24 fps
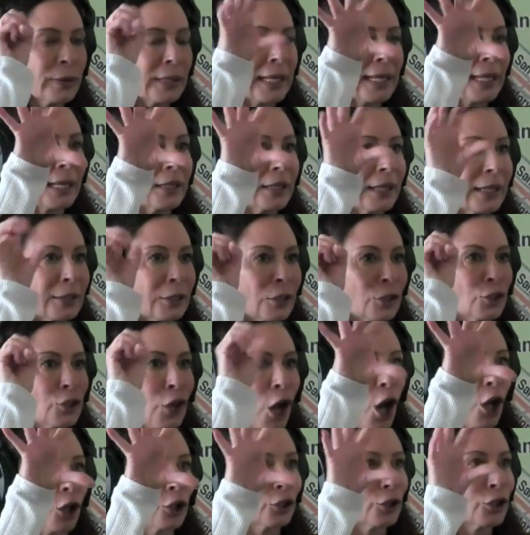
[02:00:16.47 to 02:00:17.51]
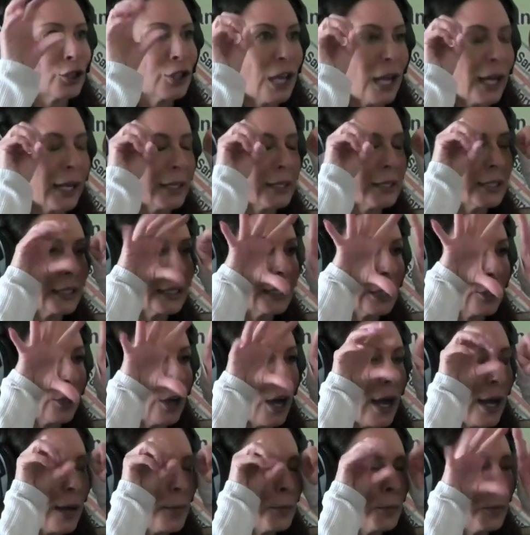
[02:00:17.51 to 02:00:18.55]
they get like the dollar signs in their
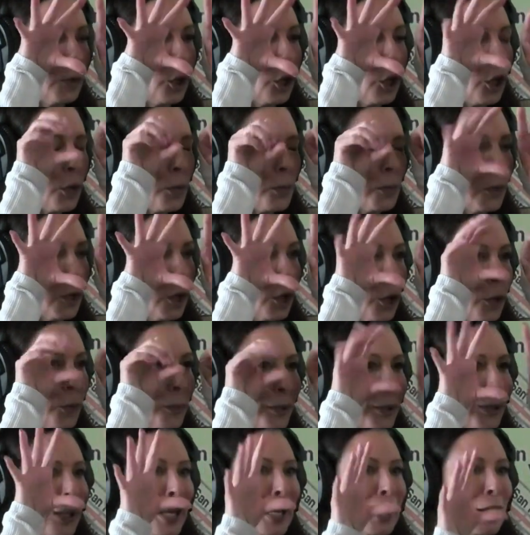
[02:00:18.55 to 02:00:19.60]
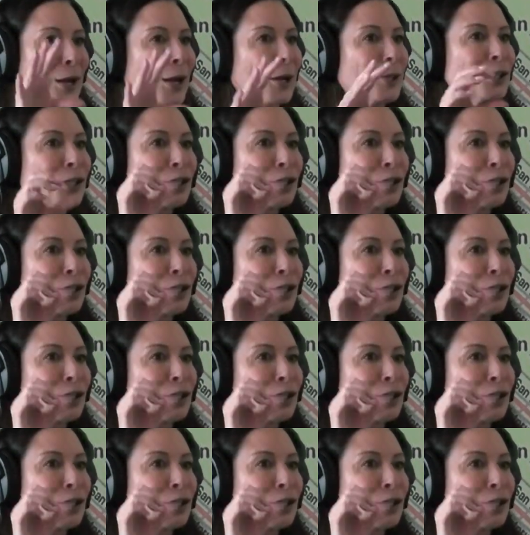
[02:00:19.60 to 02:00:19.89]
eye, whoop, whoop. Like I